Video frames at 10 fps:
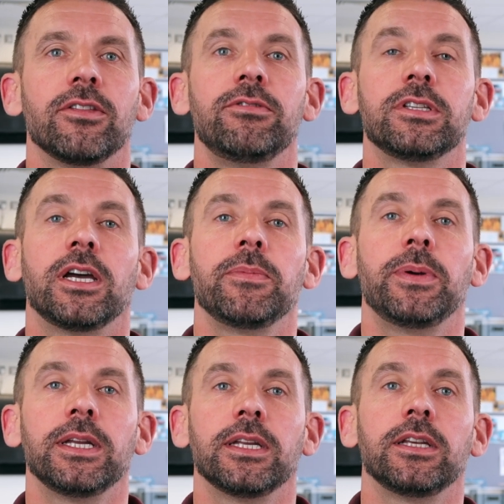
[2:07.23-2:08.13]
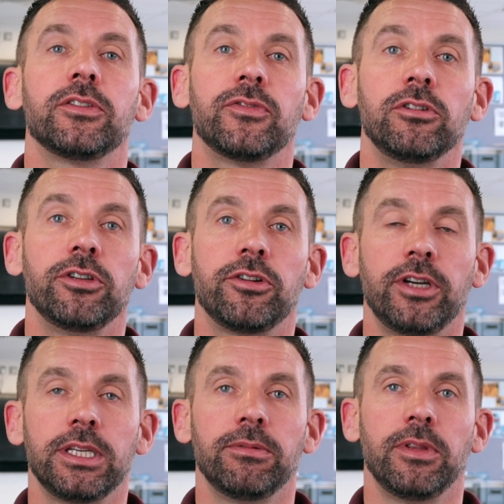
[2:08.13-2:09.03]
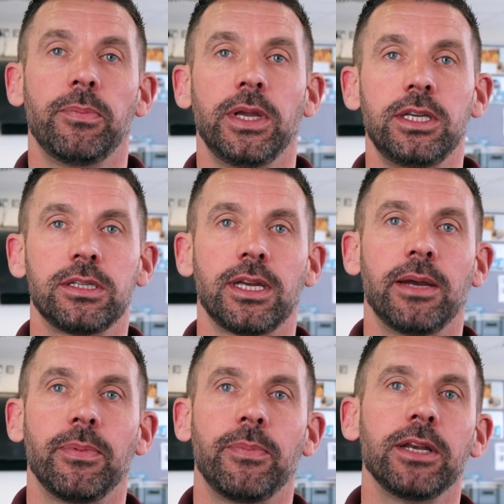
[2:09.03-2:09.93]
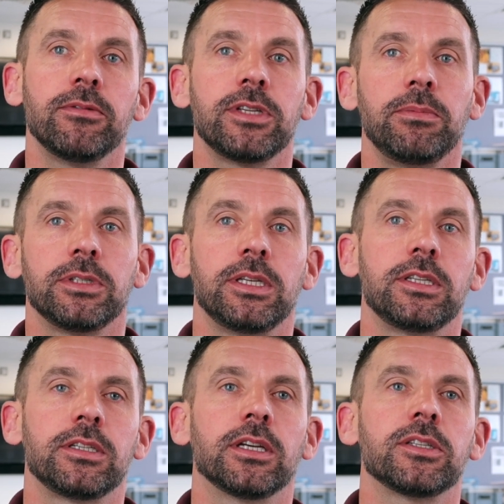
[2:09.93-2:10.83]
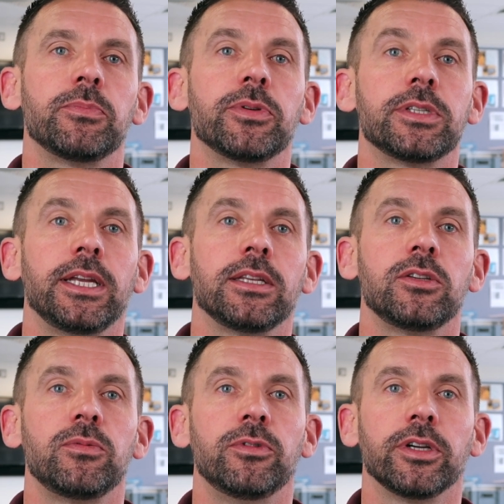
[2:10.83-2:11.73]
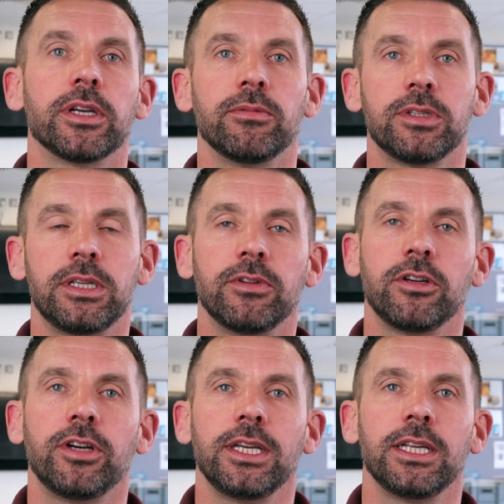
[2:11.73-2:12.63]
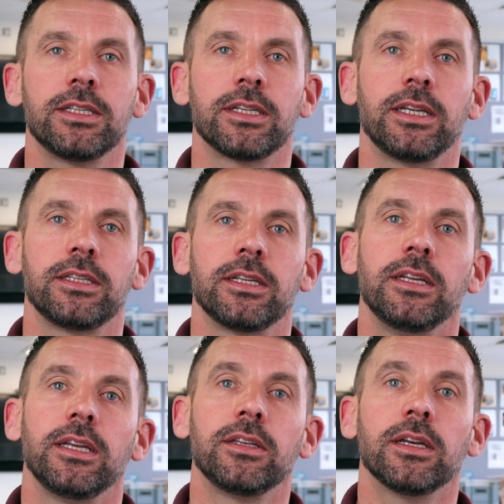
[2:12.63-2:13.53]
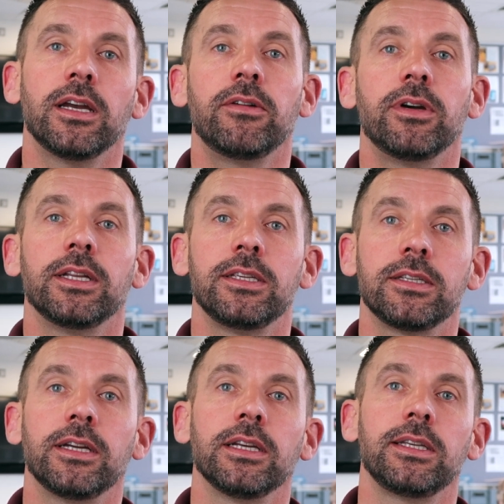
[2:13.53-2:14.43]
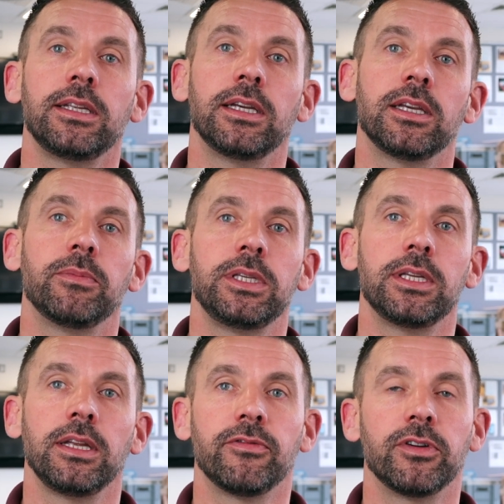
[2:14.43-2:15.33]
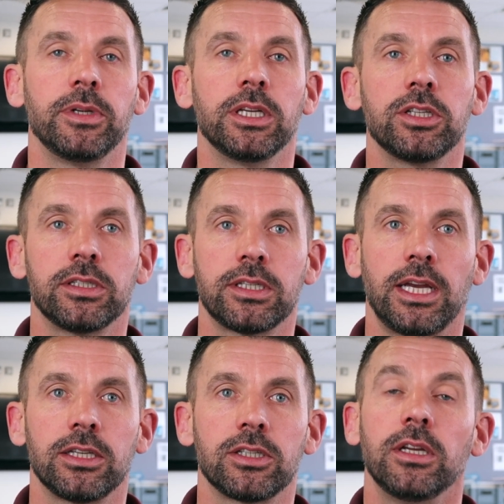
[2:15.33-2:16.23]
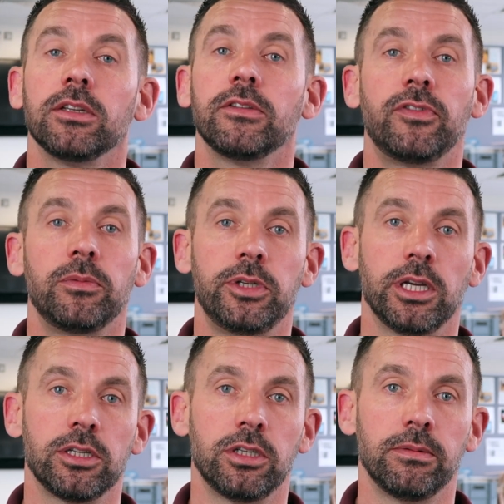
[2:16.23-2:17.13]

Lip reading: Through his iPad and his folio created with the Pages app, Ben was able to discuss and present his work and was given a great insight into how a design idea can be taken from initial sketch to full production.